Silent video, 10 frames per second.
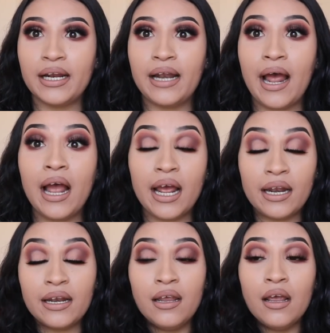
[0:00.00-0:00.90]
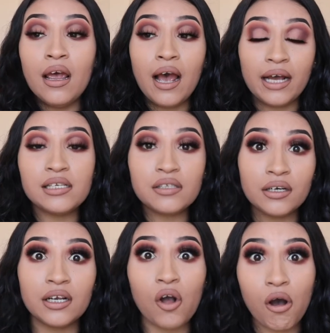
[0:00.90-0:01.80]
and I
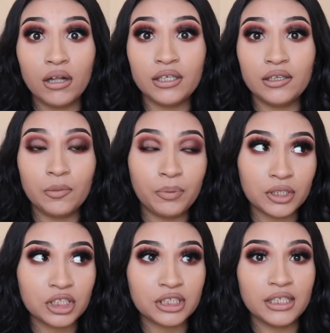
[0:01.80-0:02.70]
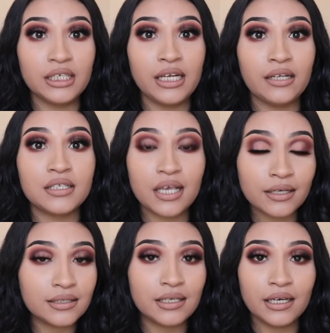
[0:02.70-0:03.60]
started calling the person and
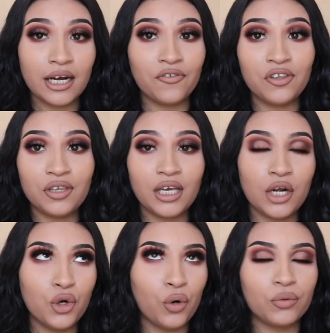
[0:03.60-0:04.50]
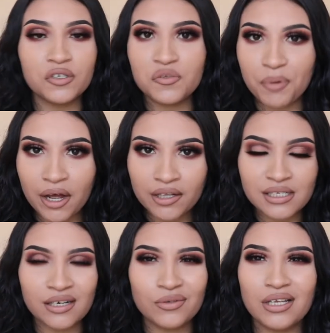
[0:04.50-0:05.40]
texting and everything, no
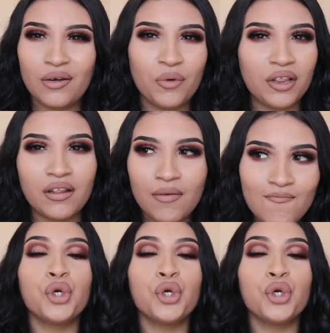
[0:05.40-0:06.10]
response. And I was like, what the?